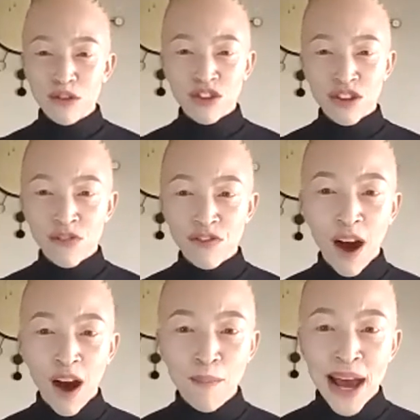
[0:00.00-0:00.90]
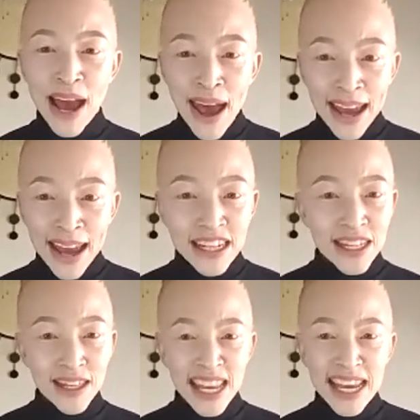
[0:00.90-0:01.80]
onto the farm and
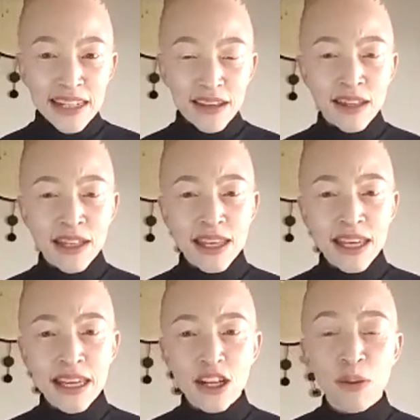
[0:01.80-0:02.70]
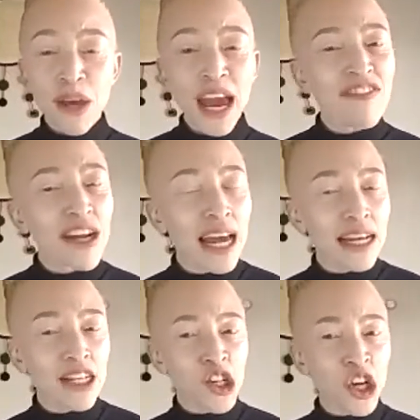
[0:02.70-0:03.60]
sees this eagle behaving like
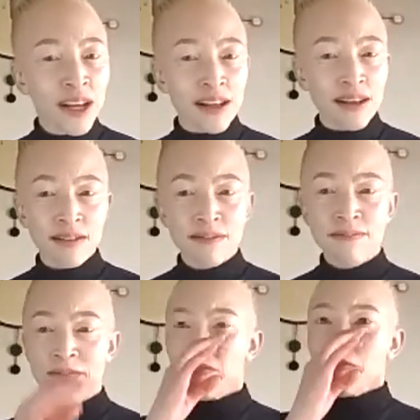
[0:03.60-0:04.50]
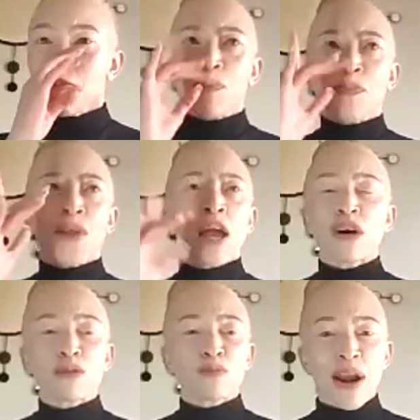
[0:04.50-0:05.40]
a chicken. He
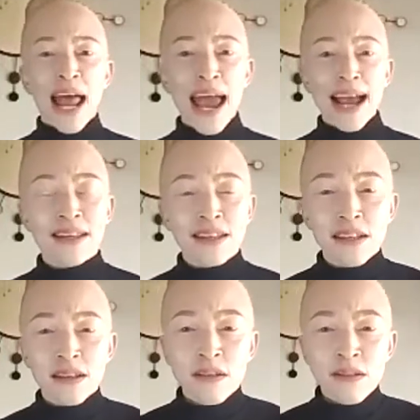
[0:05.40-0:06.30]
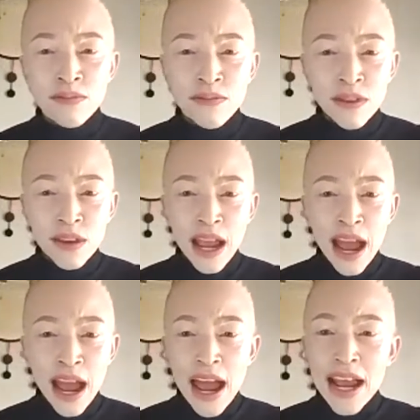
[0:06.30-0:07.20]
was perplexed.
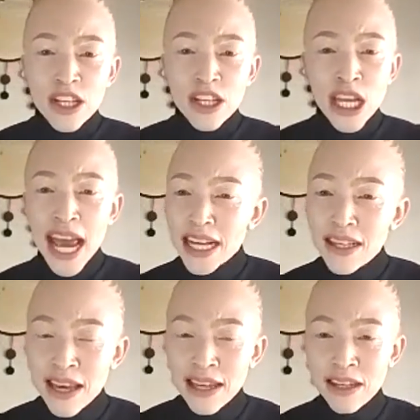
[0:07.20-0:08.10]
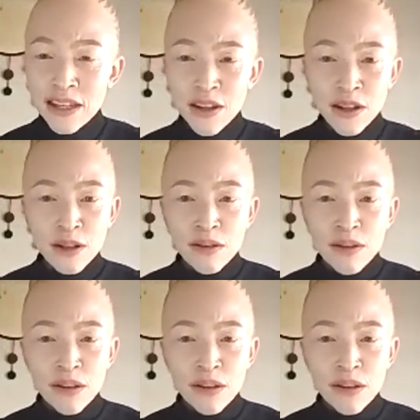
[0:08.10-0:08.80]
He takes the eagle